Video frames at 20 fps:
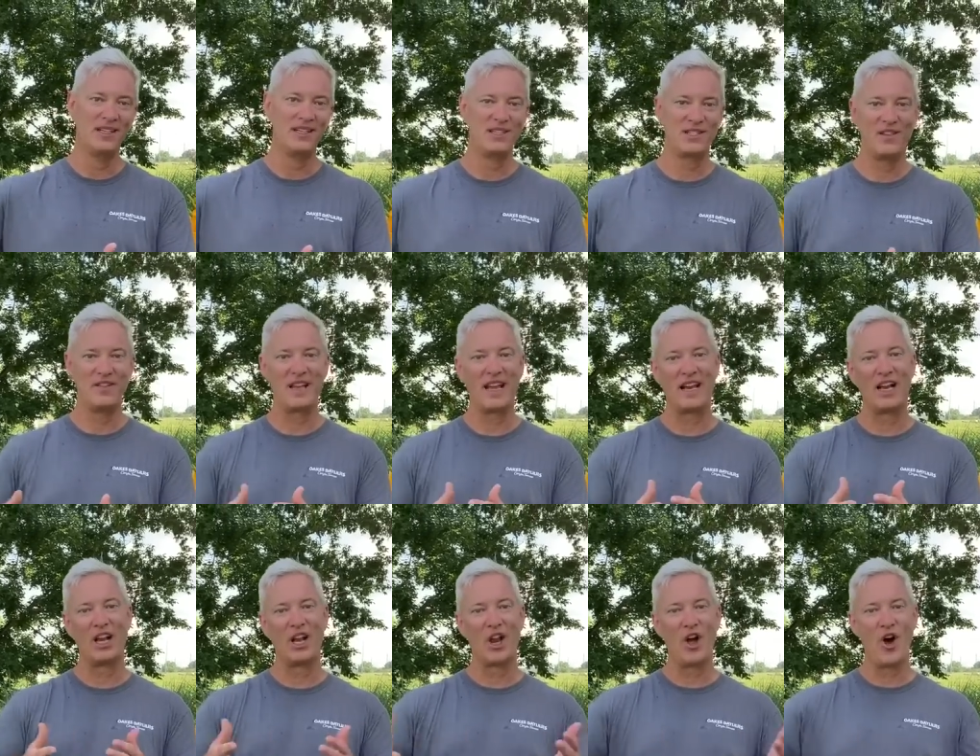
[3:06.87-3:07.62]
So they've
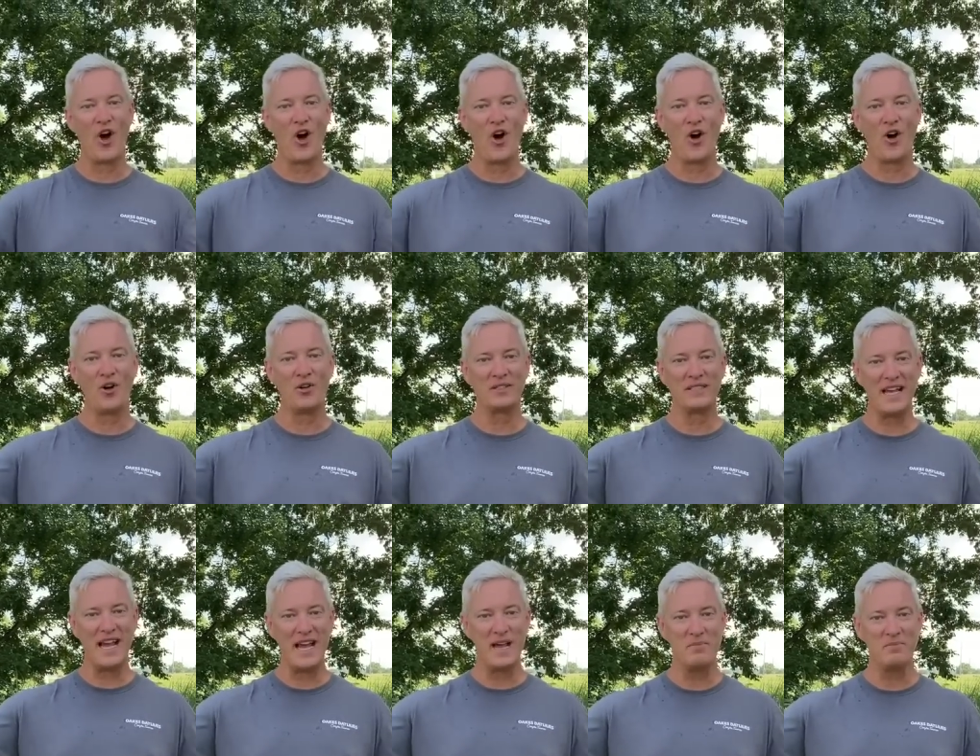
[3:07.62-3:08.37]
got a long
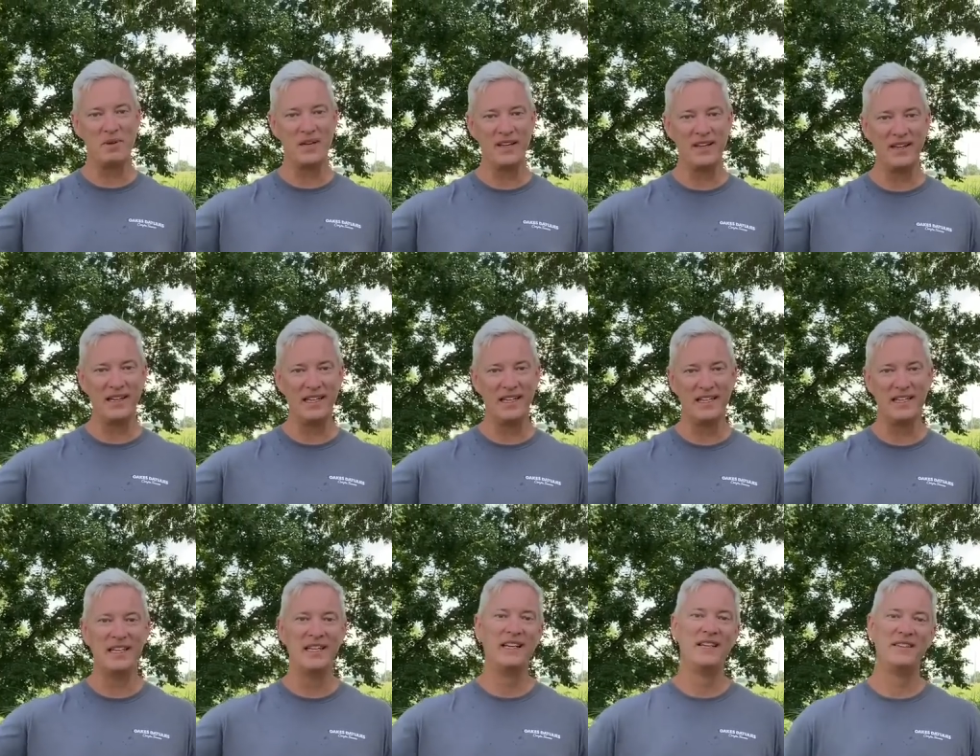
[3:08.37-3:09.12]
time
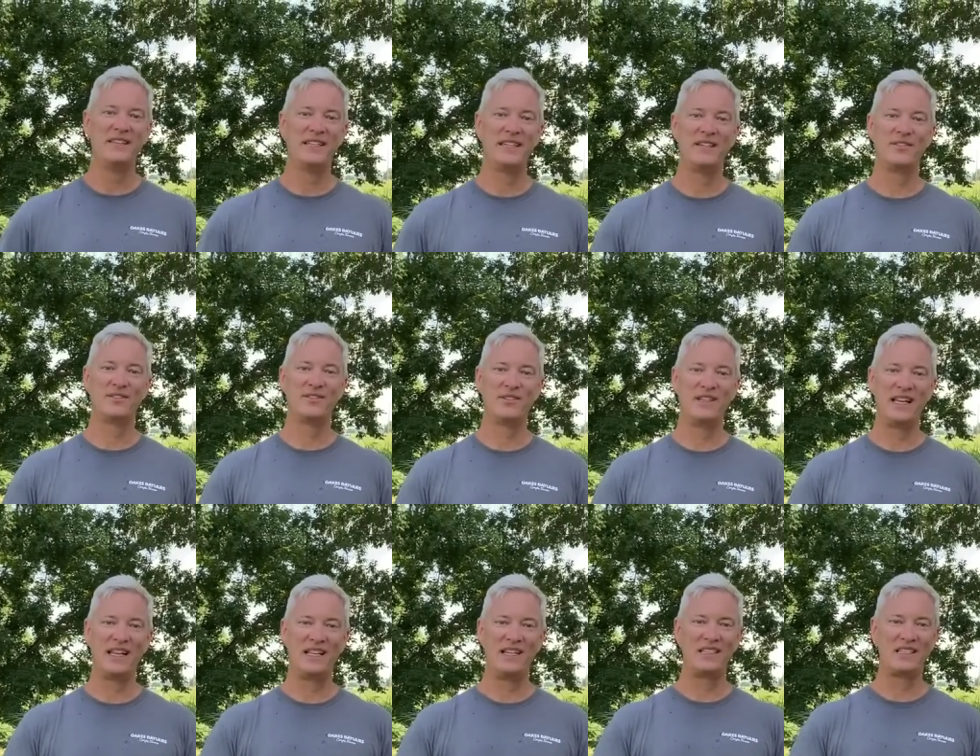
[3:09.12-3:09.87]
period that gives their
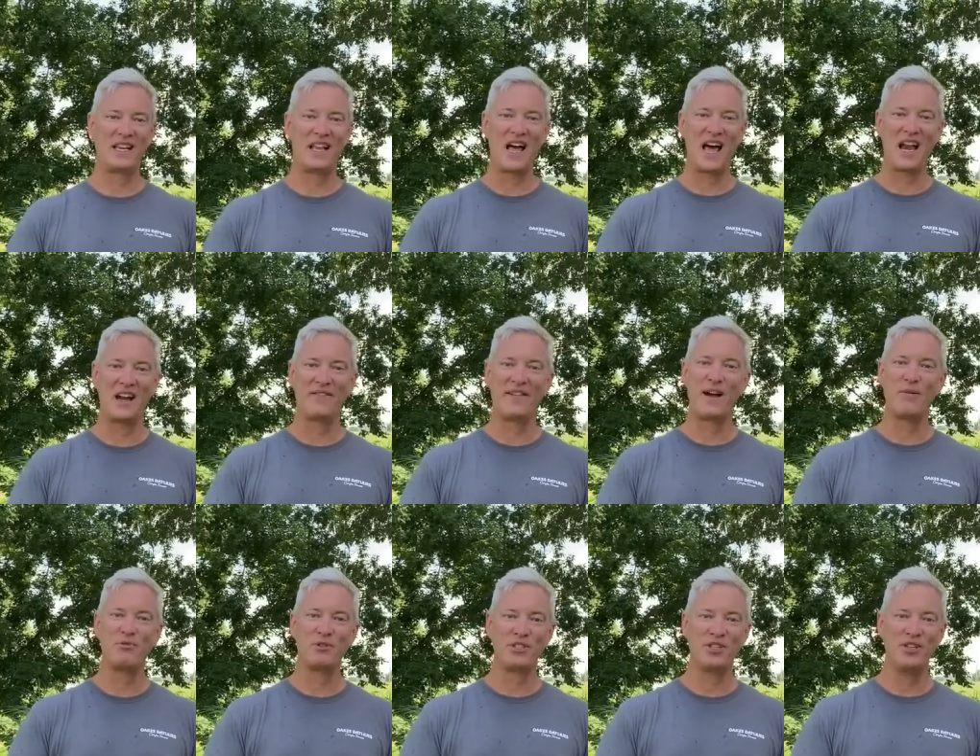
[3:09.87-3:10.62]
daylilies a lot of
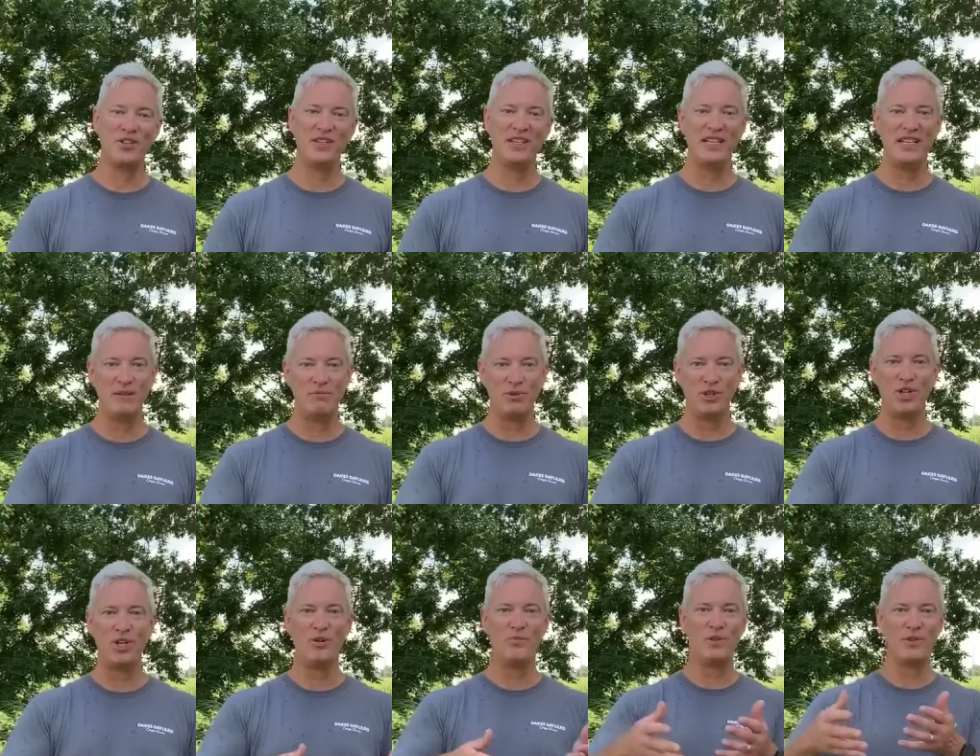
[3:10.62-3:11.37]
opportunity to
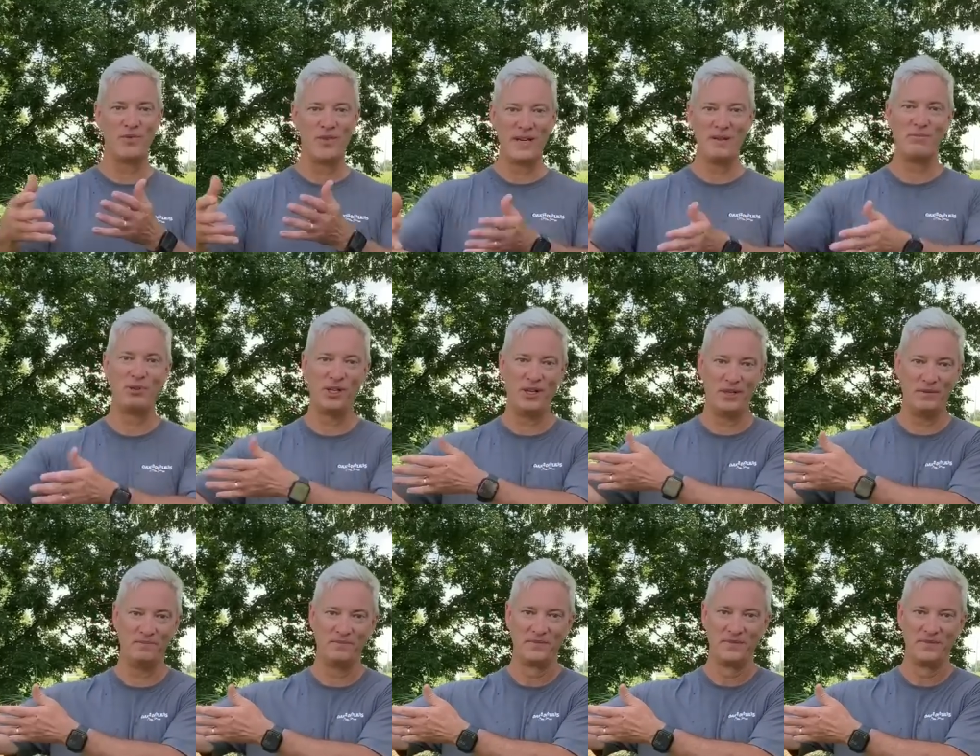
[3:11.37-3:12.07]
bloom and rebloom.